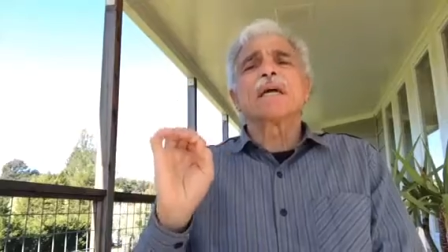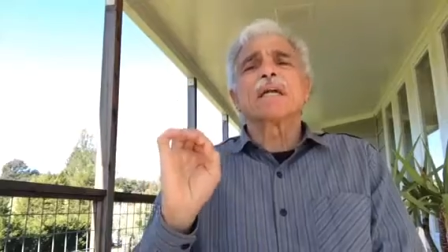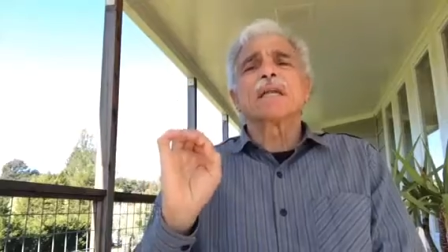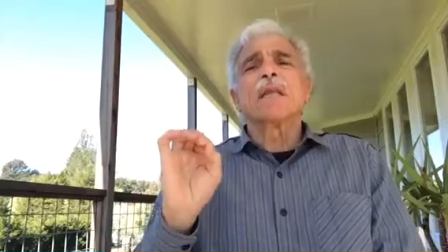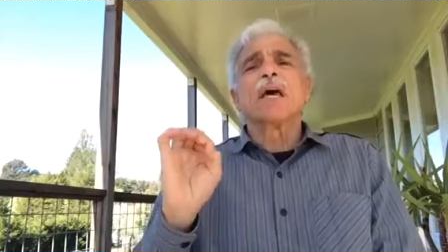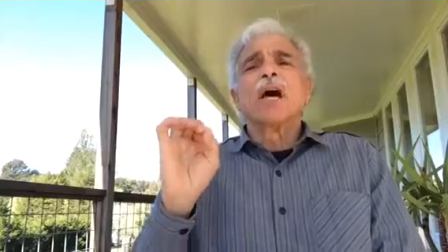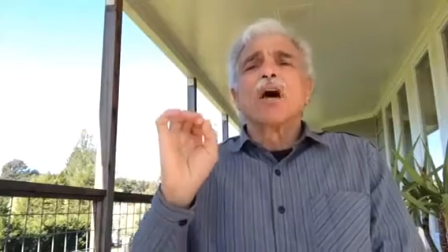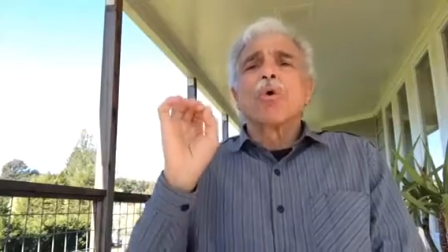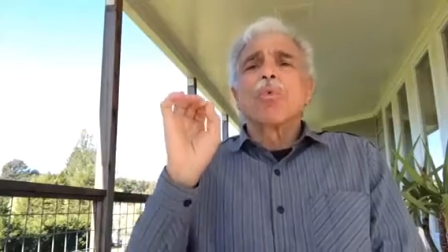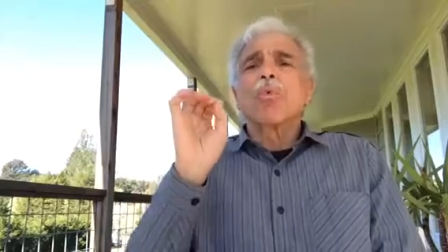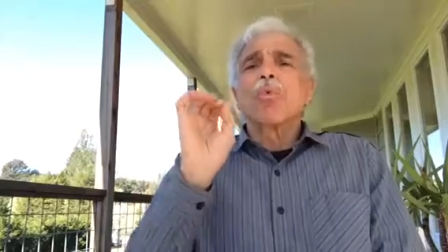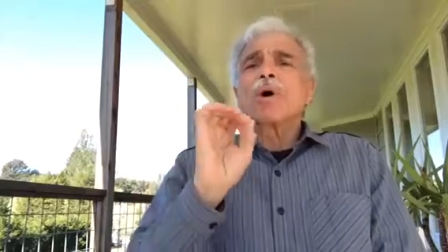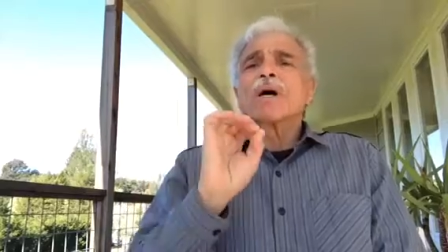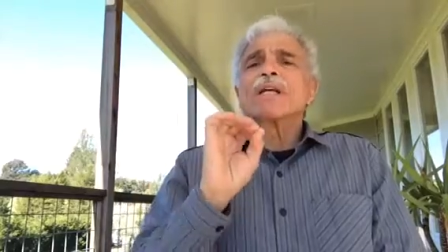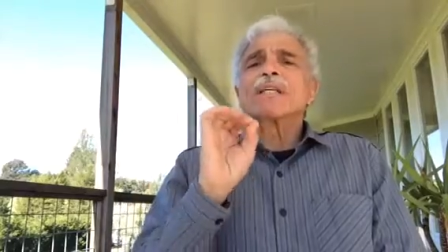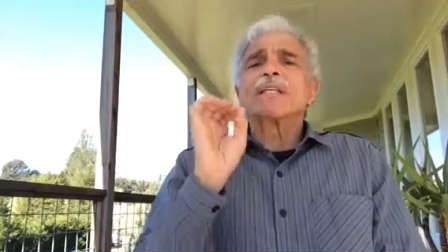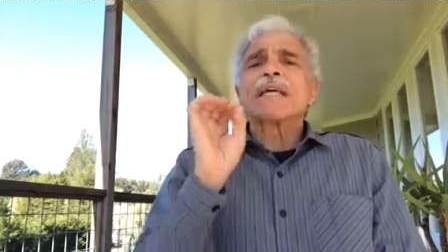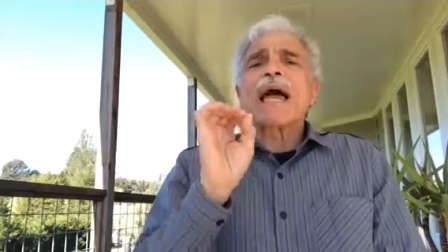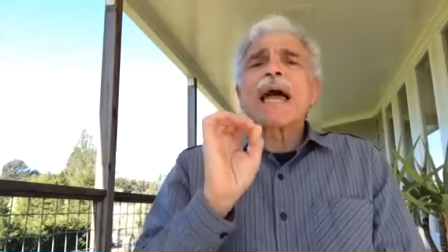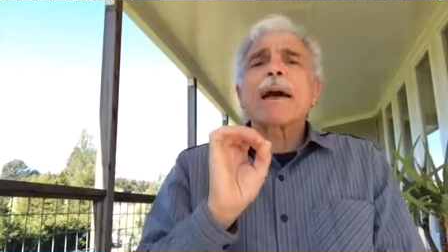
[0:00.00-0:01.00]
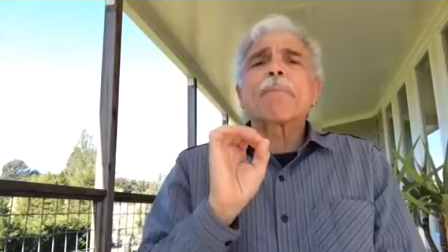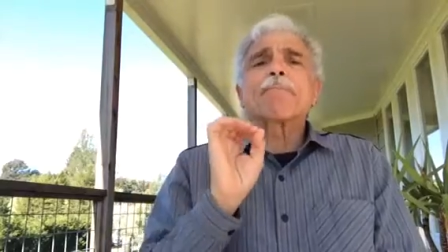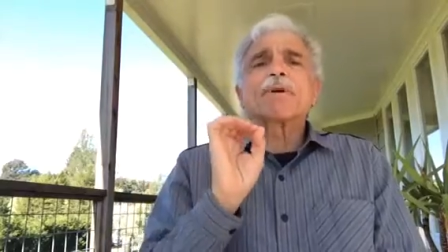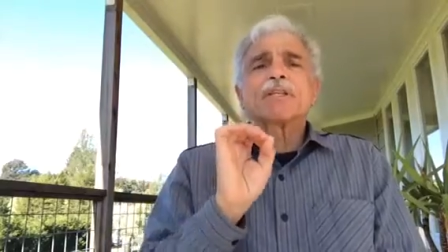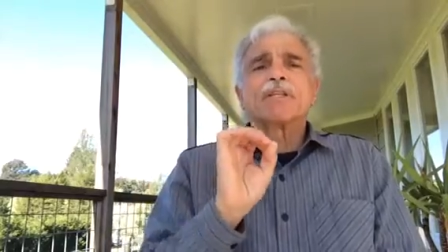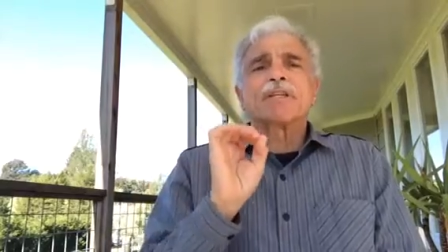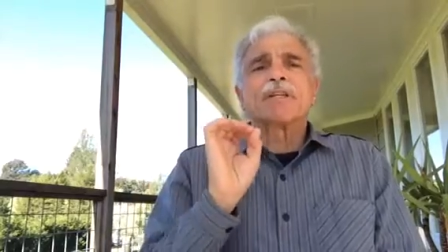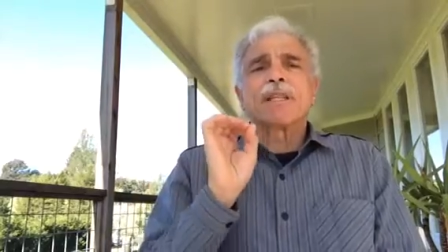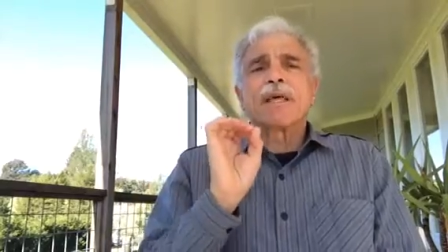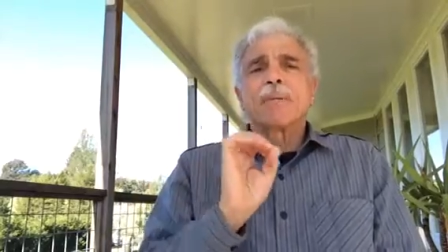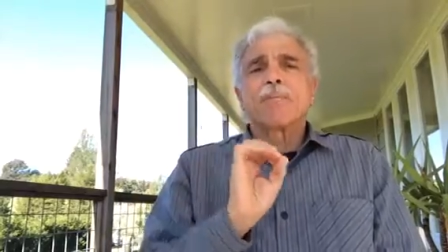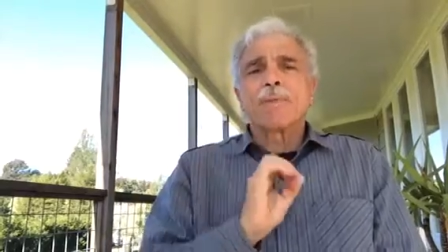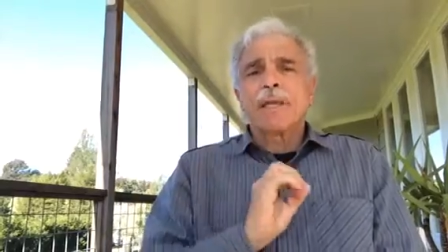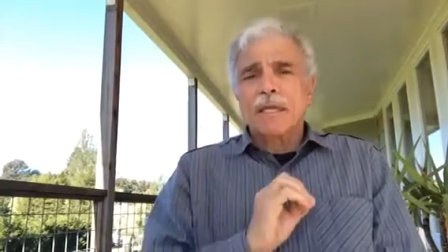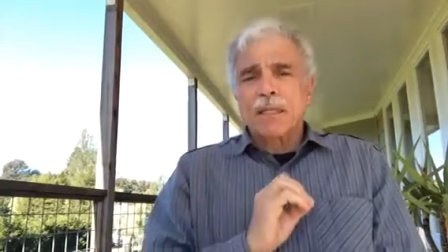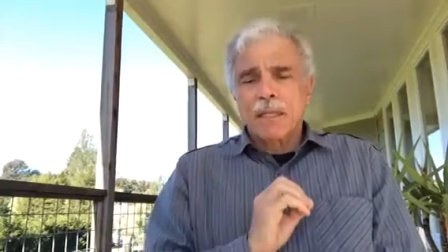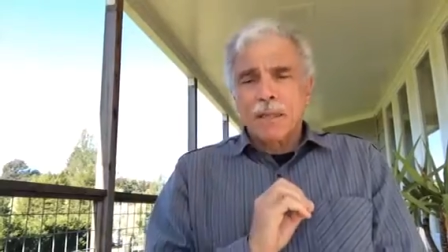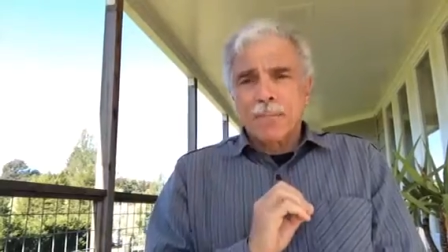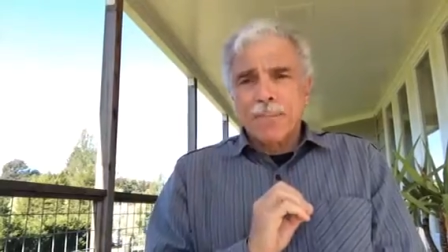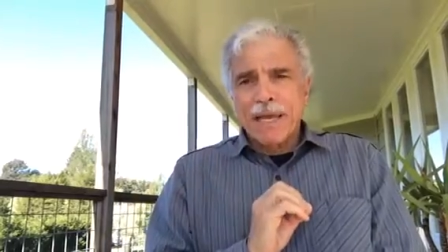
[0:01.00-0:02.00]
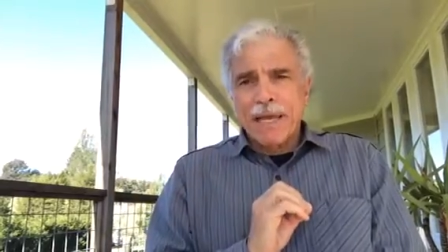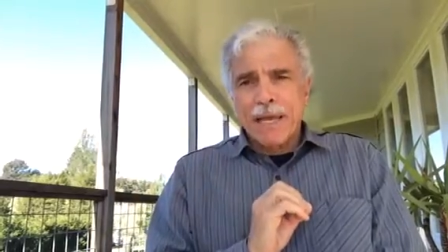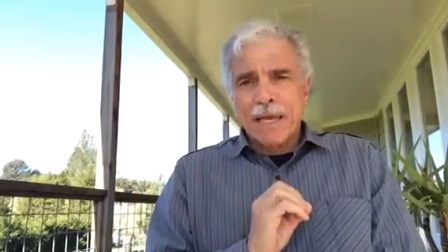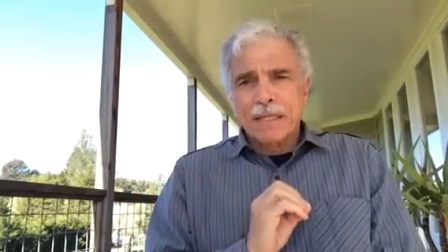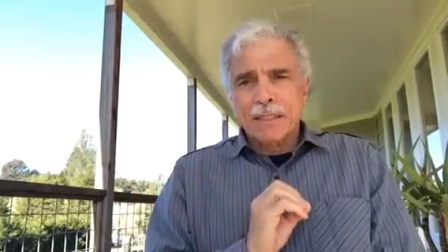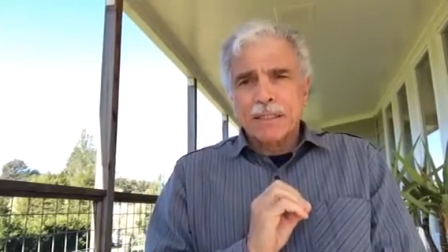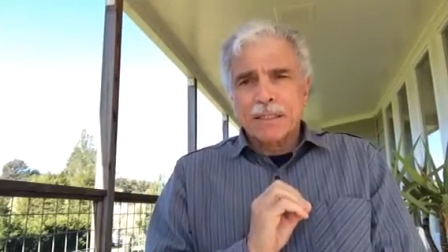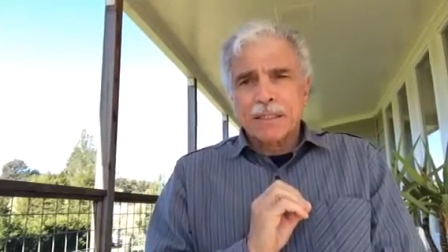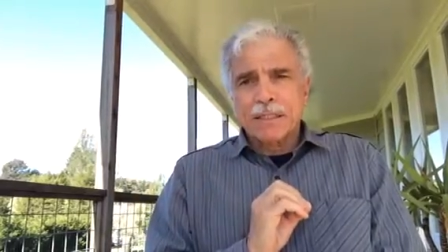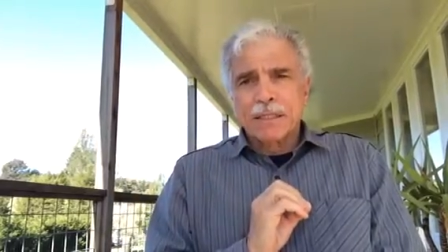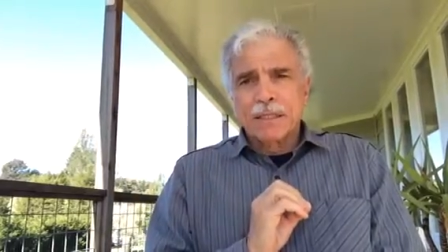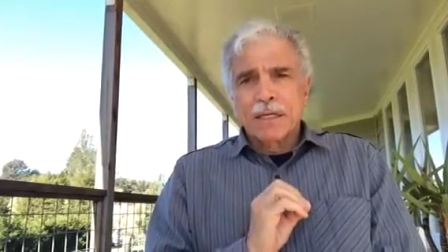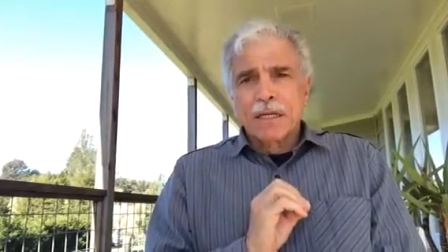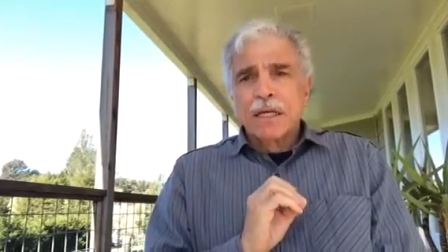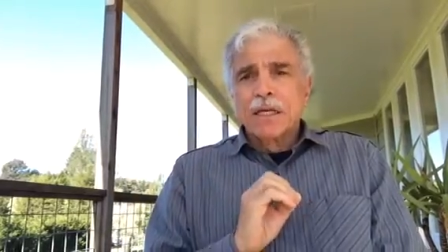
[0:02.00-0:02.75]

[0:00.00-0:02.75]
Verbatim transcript: in what has happened to them in the past.